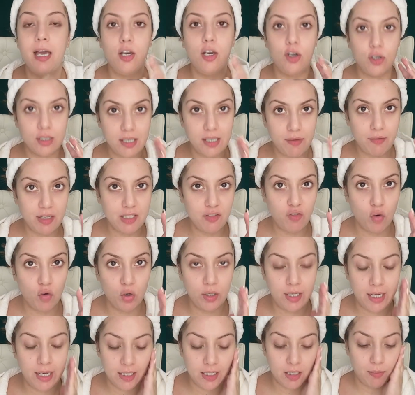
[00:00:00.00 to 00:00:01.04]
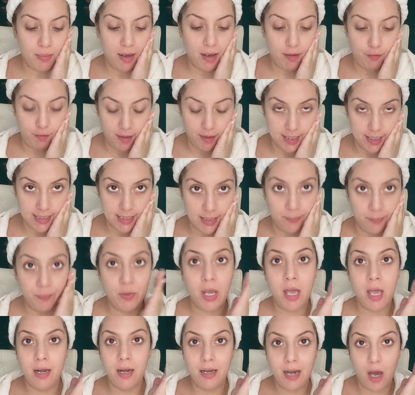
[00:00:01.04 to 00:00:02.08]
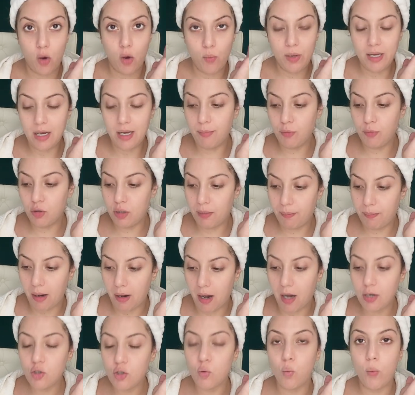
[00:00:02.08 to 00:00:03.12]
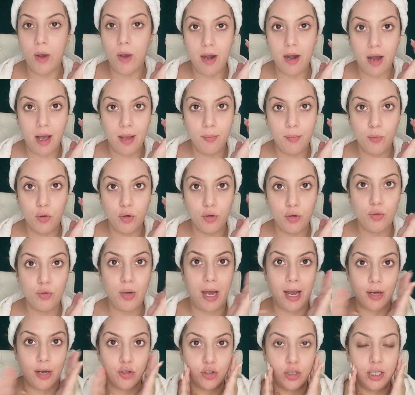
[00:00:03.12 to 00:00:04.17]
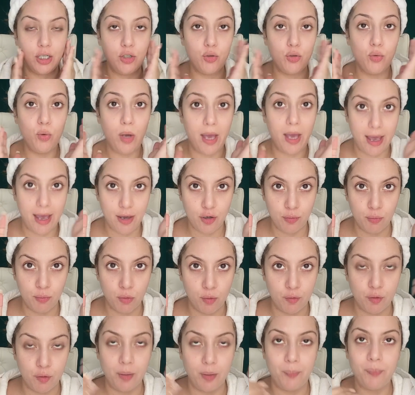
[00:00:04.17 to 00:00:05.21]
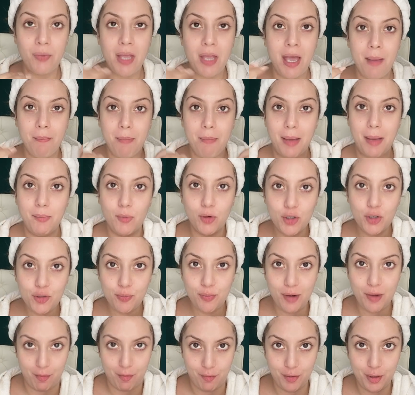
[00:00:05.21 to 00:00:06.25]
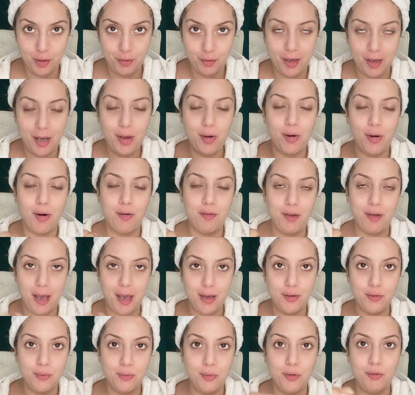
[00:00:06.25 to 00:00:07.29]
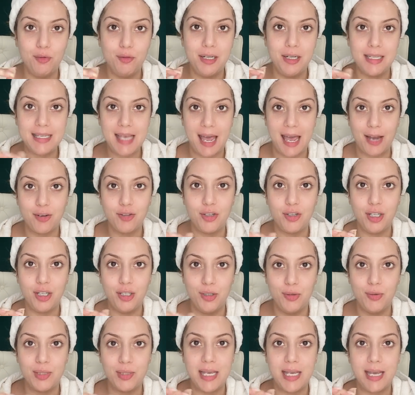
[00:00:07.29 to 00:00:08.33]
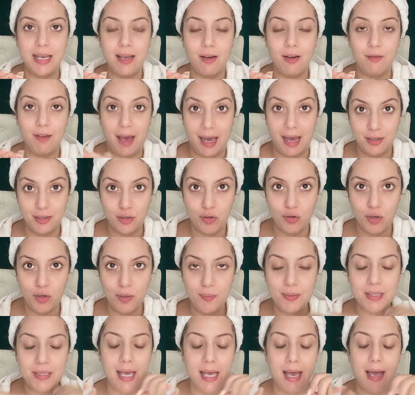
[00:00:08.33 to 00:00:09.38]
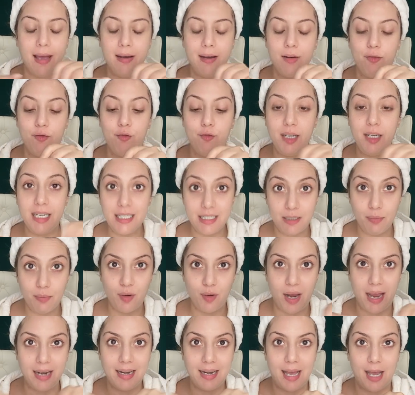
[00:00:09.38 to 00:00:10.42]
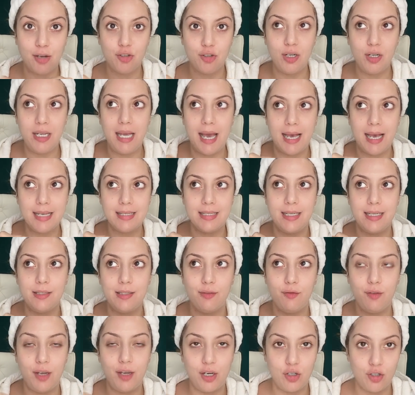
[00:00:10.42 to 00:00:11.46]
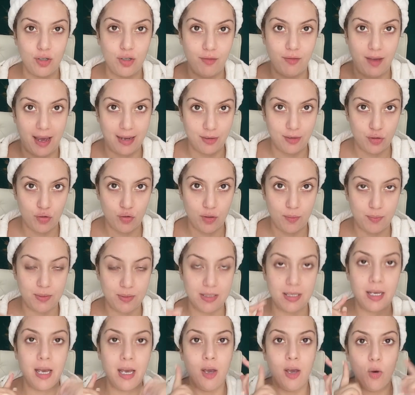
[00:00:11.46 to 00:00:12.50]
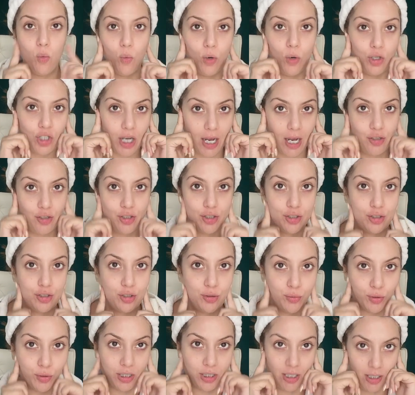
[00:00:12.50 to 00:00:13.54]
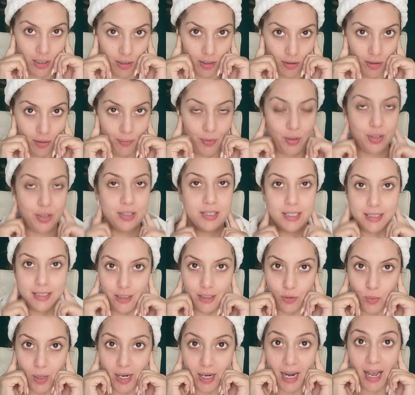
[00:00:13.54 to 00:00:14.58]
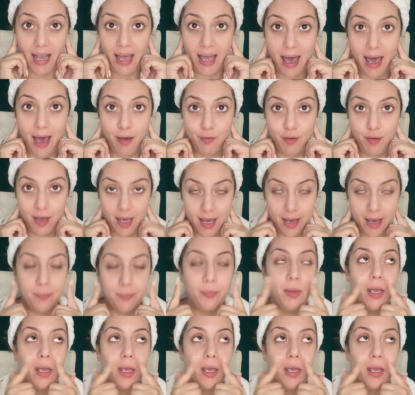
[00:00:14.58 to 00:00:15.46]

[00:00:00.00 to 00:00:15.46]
because I've exfoliated my face. Now we come to the part where I'm going to actually do hair removal. My most preferred way of hair removal is actually using wax strips, and Veet brand actually has these facial wax strips, which I just use here because this is where I have hair.